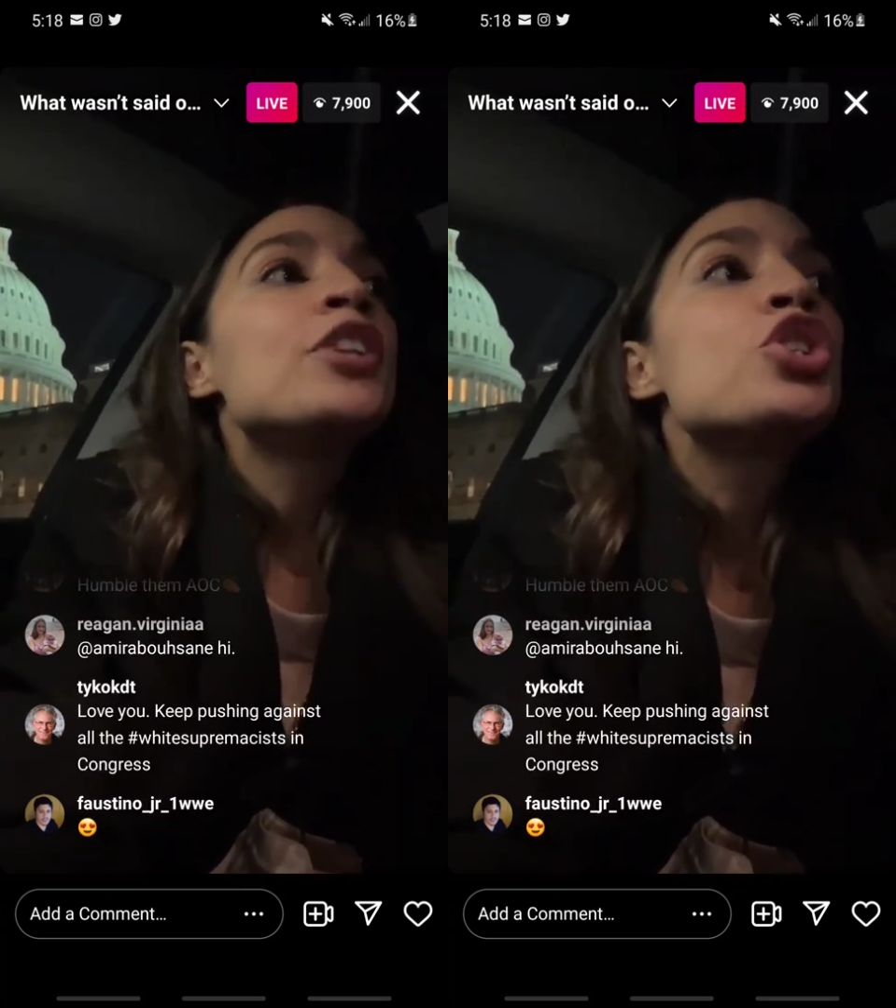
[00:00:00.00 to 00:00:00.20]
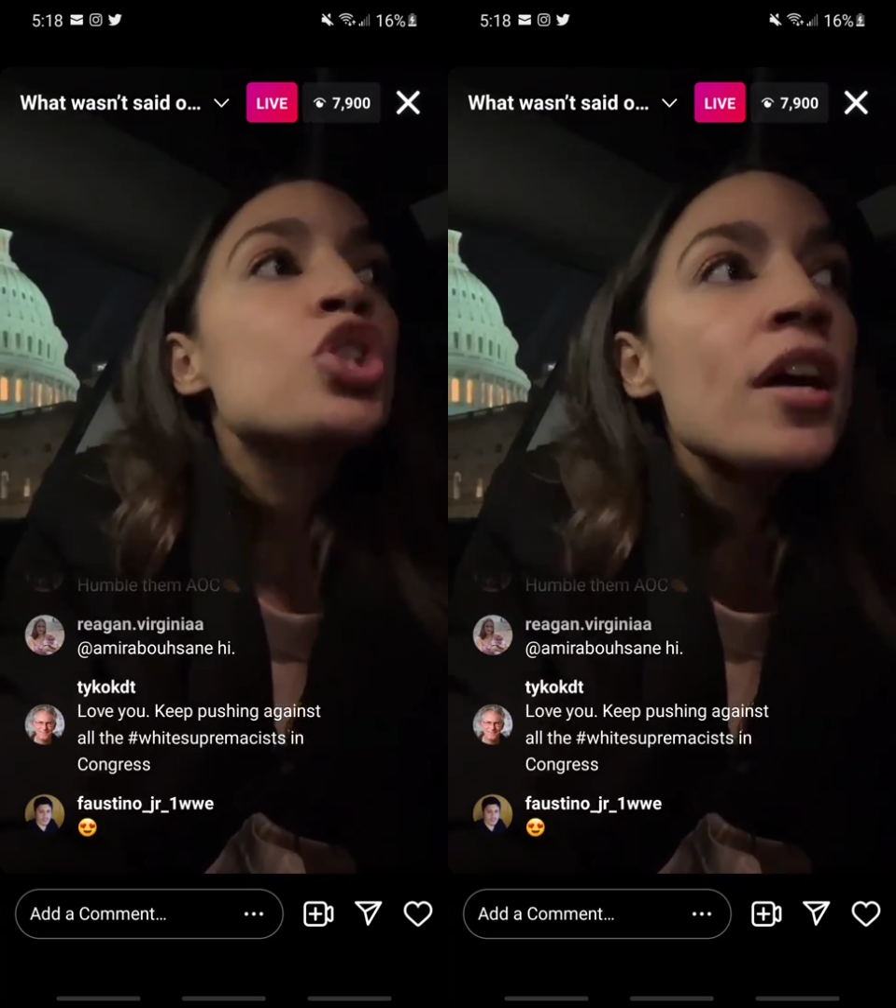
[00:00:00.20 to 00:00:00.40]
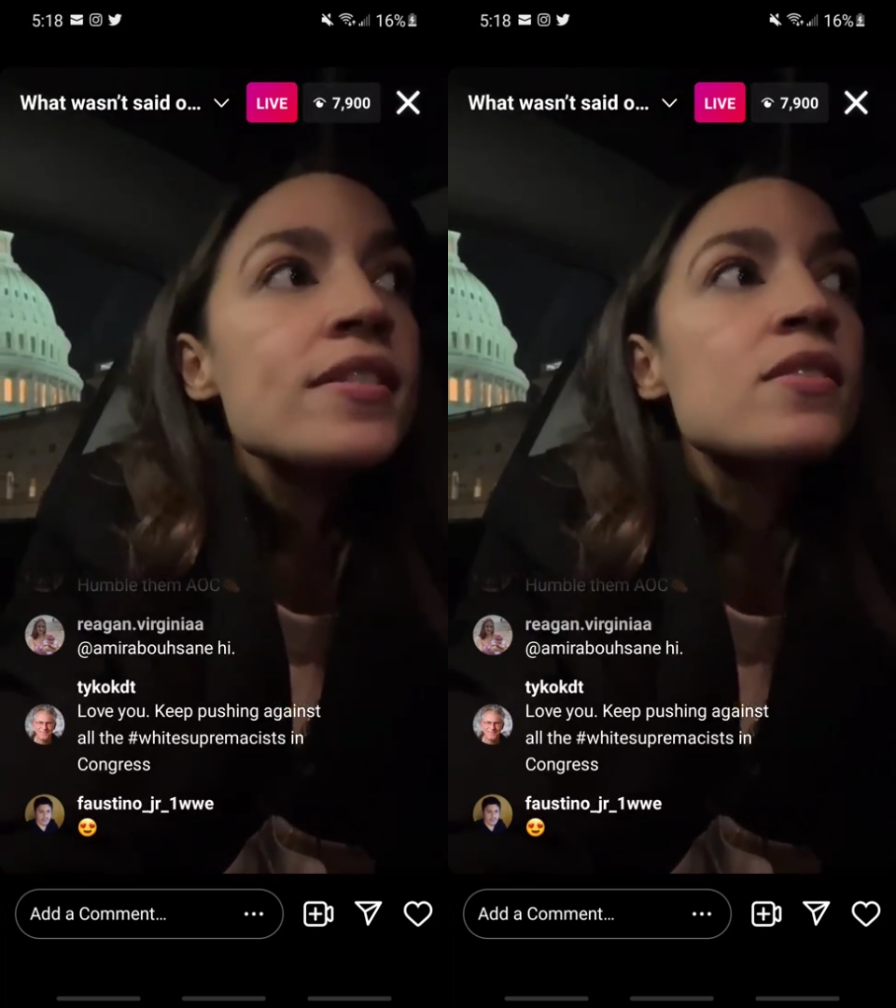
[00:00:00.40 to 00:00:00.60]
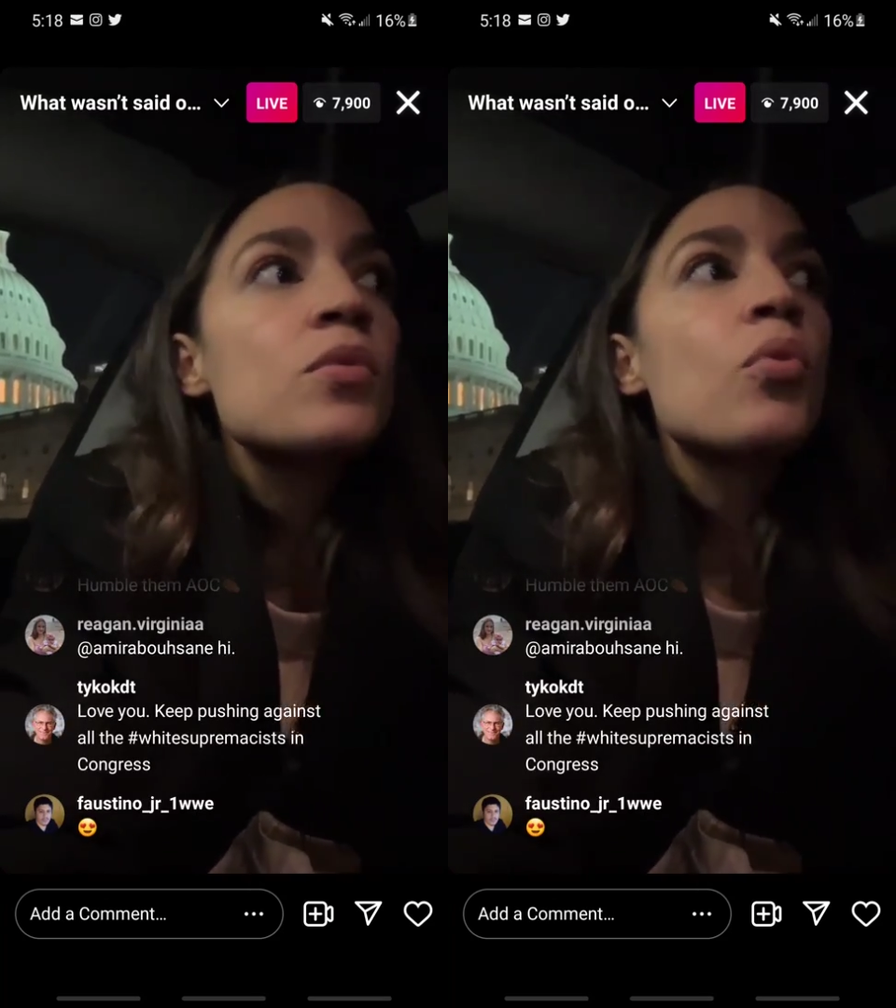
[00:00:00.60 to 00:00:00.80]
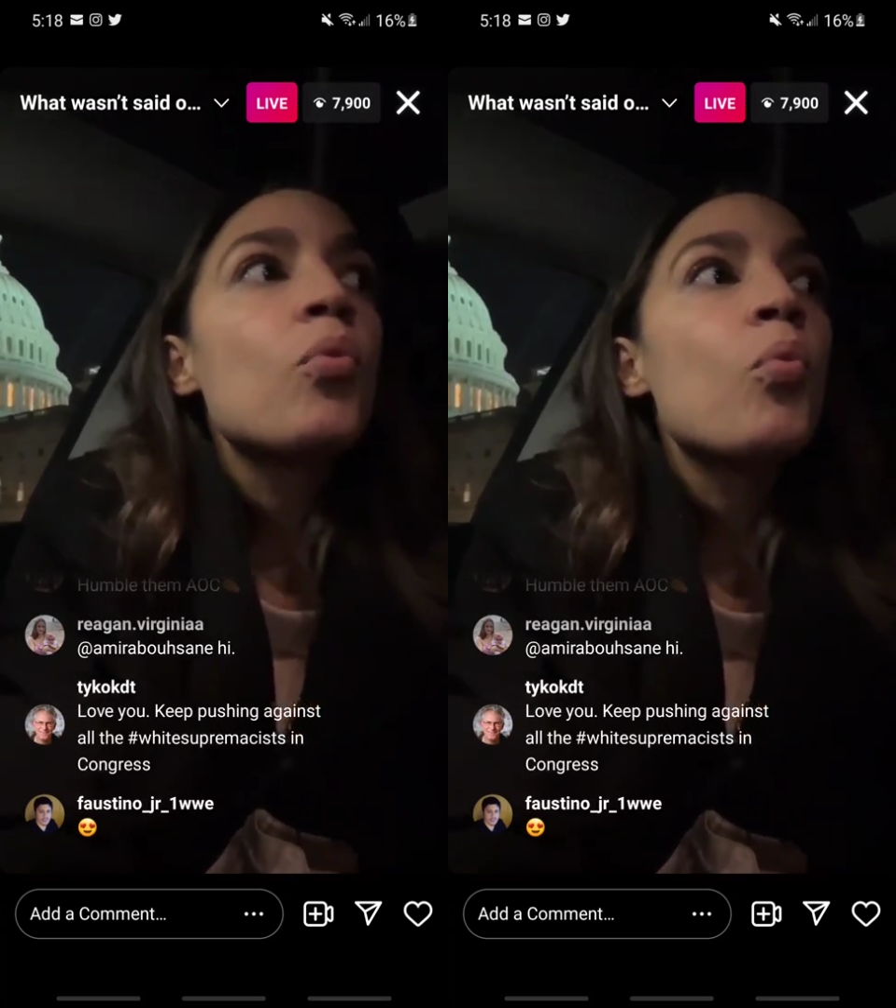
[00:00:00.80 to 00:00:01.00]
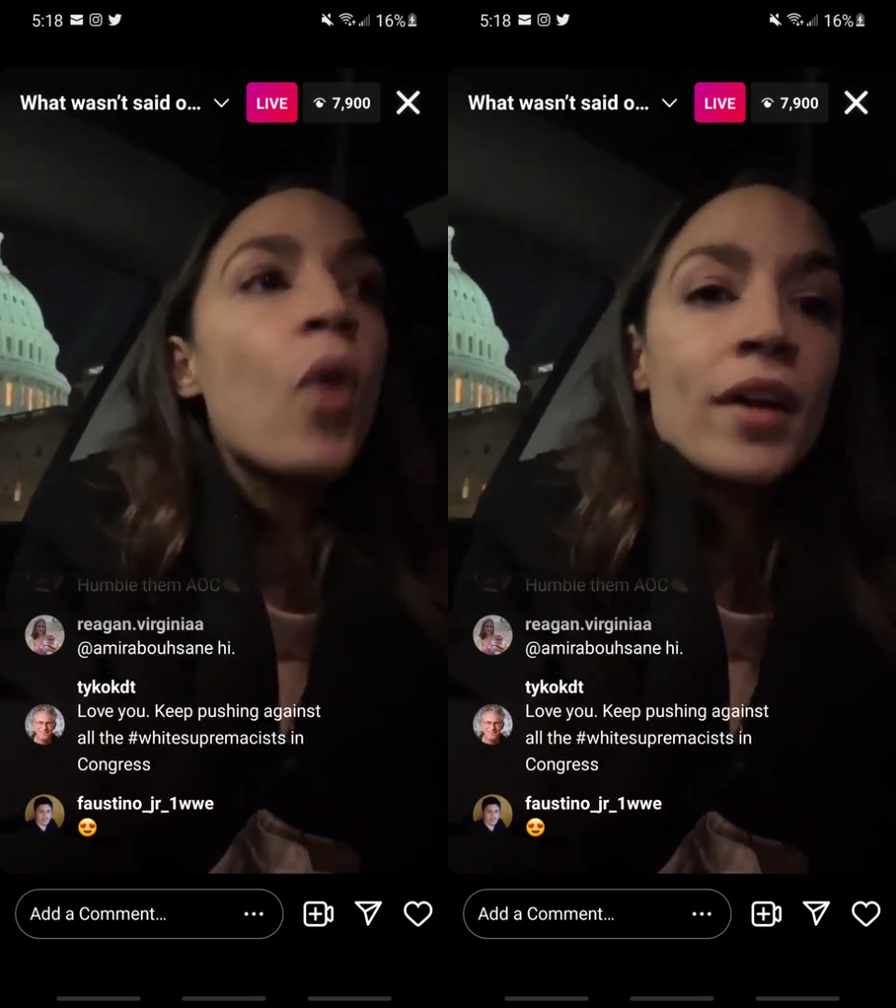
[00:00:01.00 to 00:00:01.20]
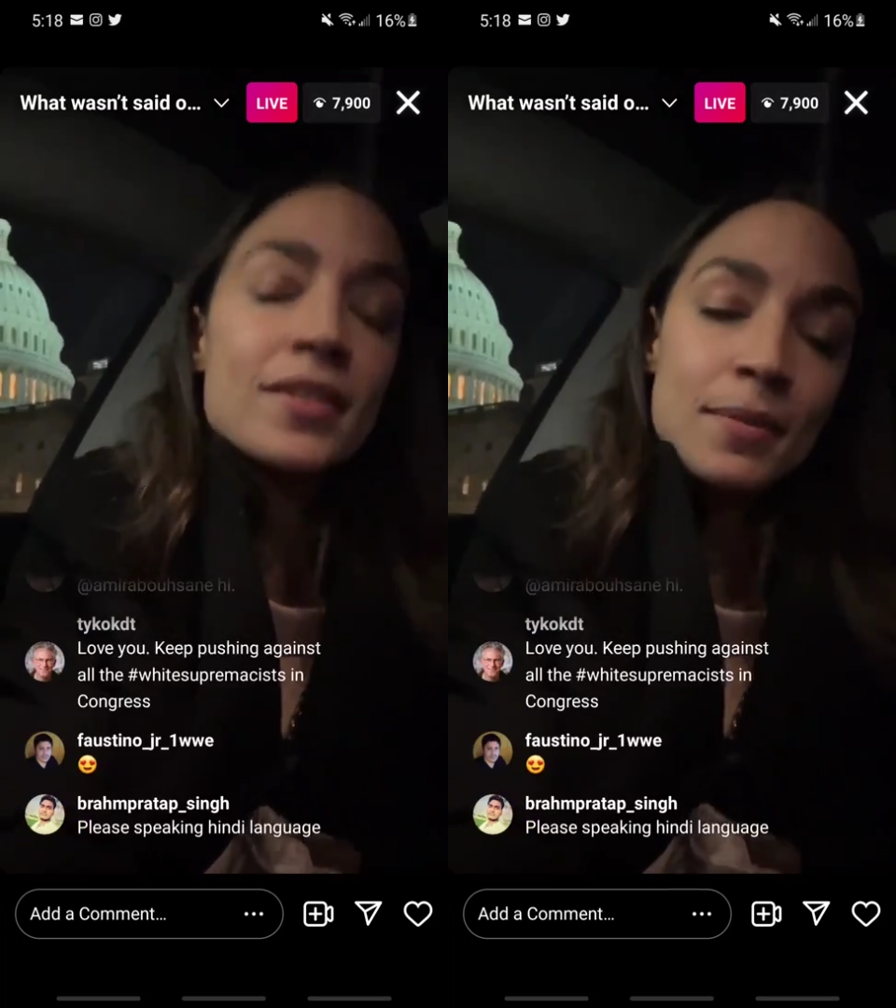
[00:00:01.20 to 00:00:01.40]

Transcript: just want